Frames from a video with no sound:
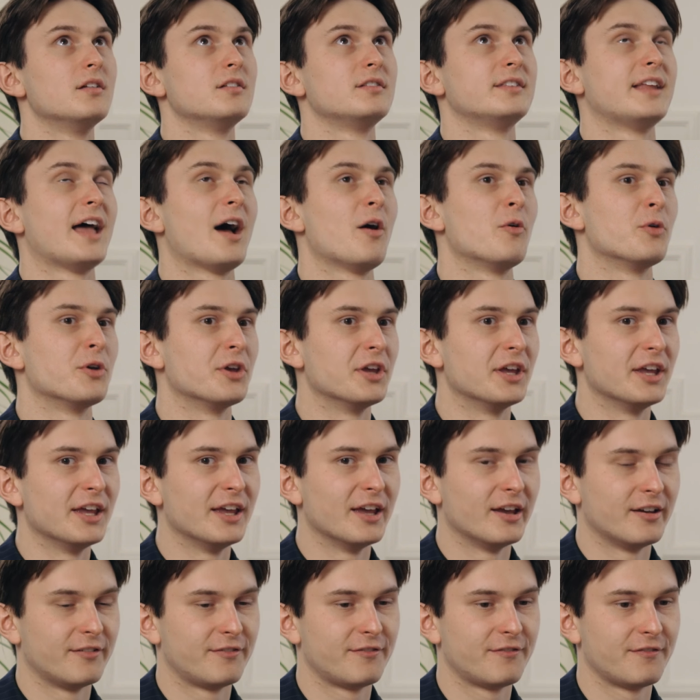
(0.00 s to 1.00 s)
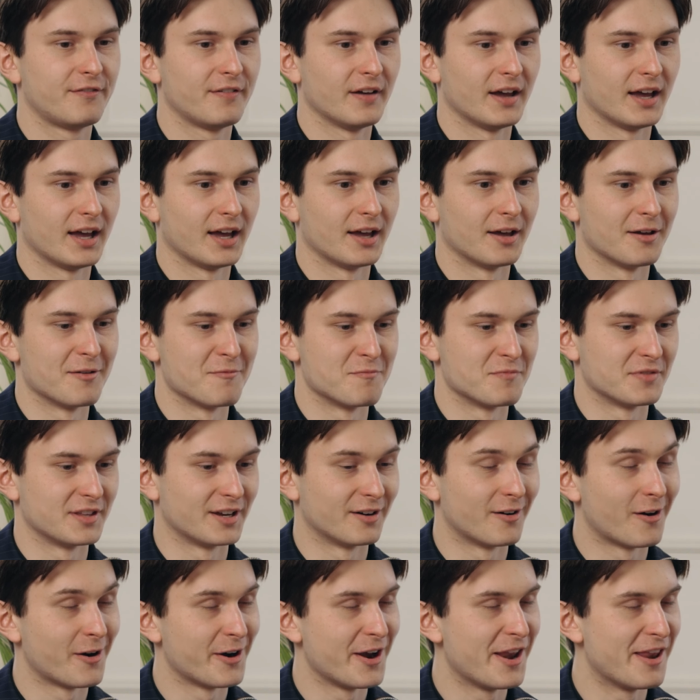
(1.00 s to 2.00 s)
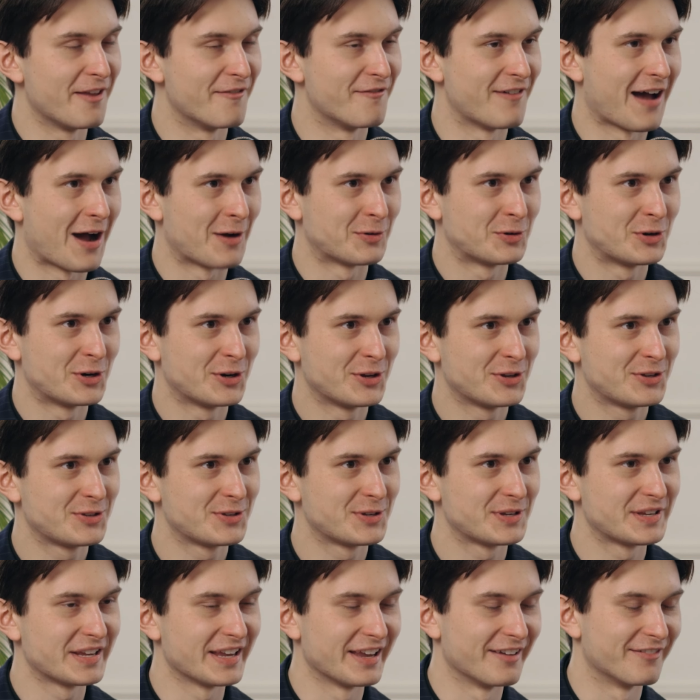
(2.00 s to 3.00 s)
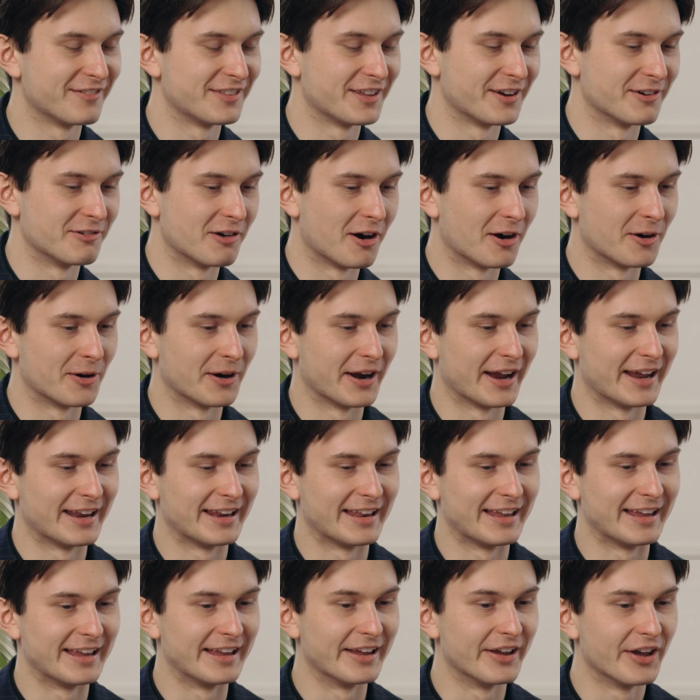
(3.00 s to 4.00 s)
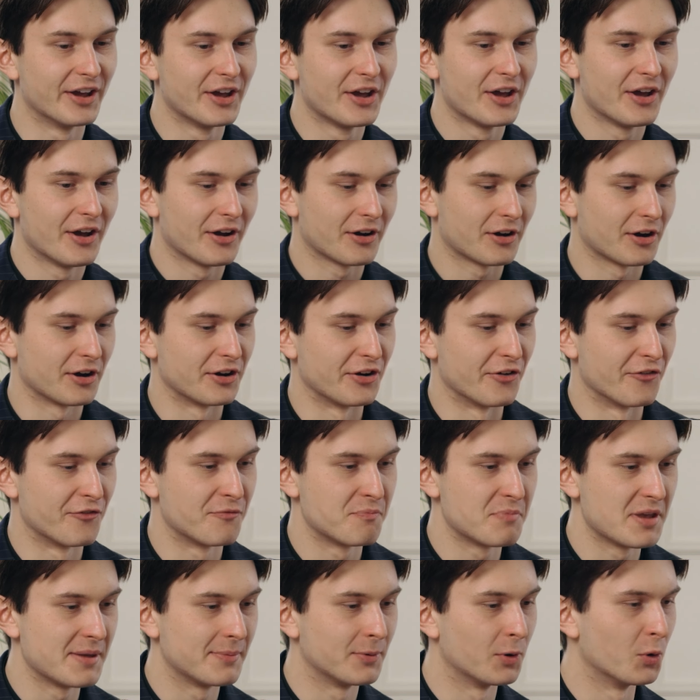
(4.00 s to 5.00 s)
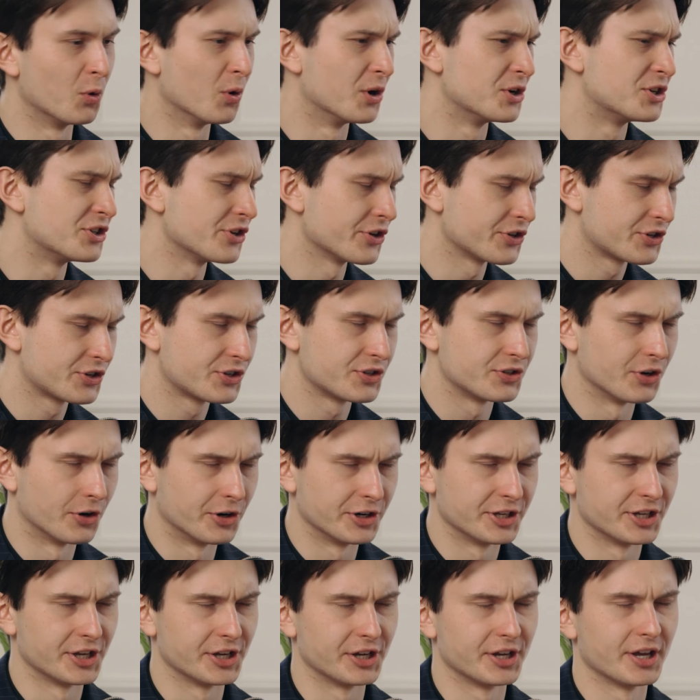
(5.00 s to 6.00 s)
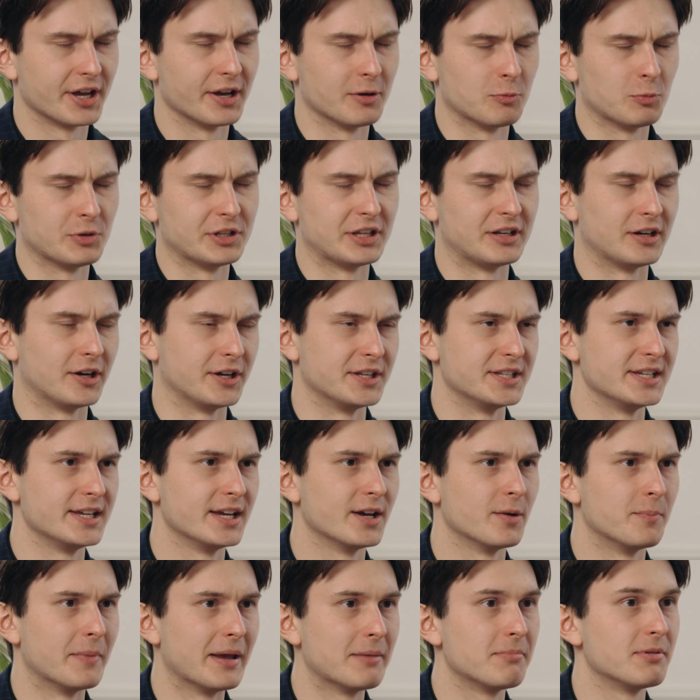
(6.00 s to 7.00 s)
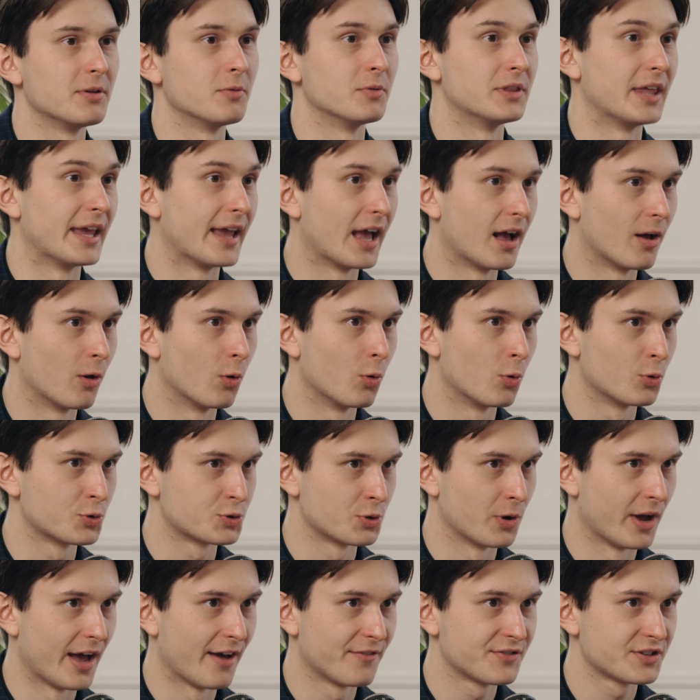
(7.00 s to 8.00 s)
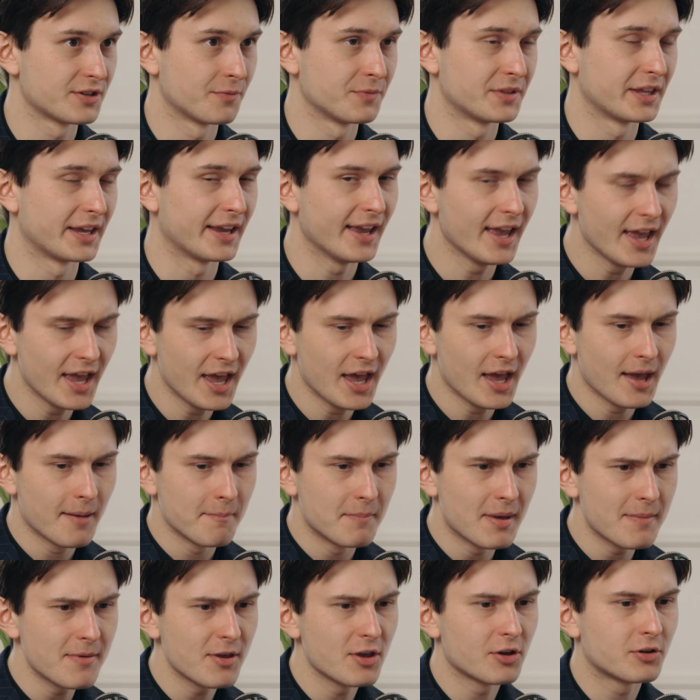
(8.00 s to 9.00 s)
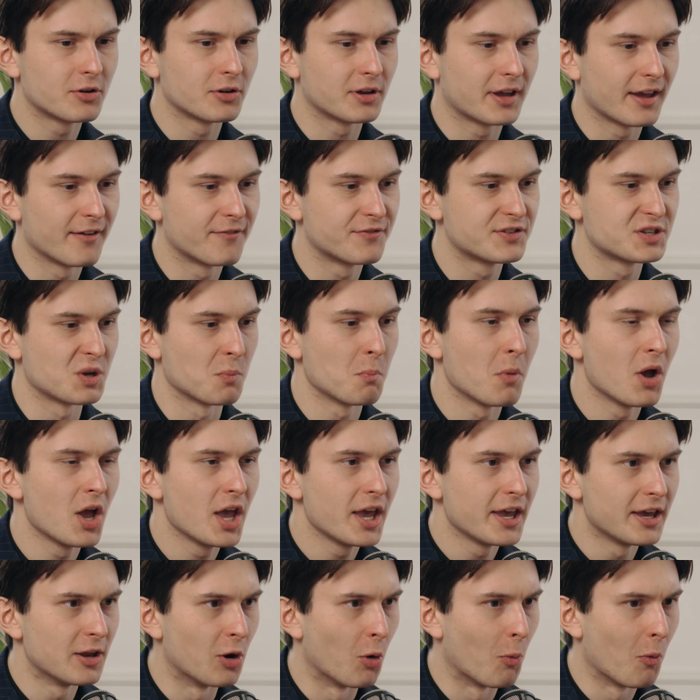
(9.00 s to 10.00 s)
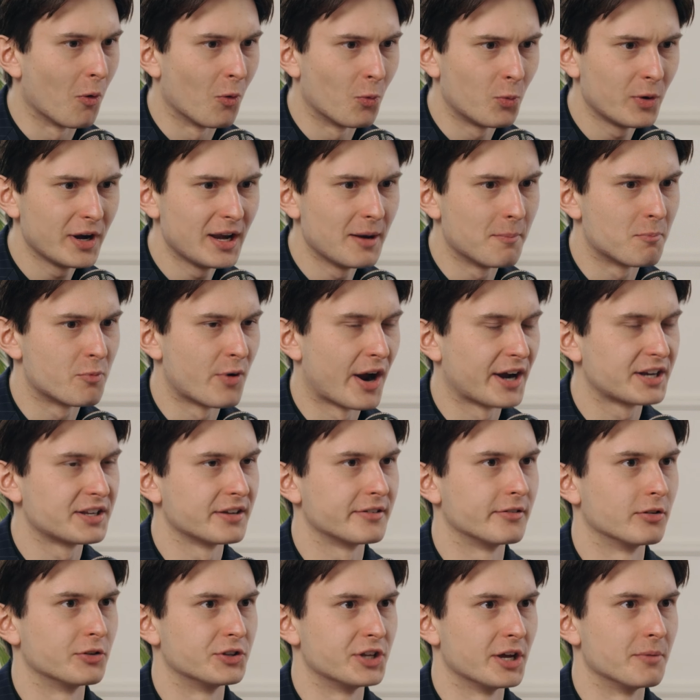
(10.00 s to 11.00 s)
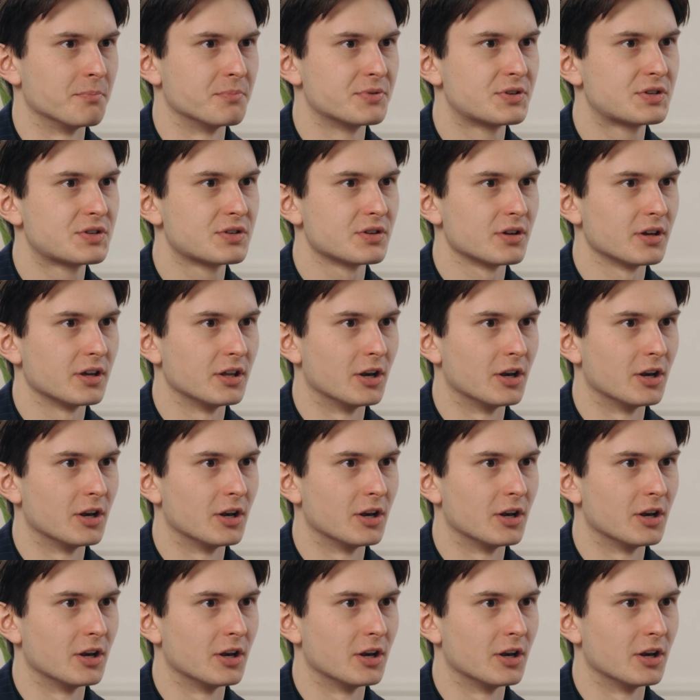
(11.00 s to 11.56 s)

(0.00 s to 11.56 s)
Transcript: Now, if there are any founders, if there are any kind of people who are just starting with an idea, maybe they also have something, maybe you could give some, really practical tips,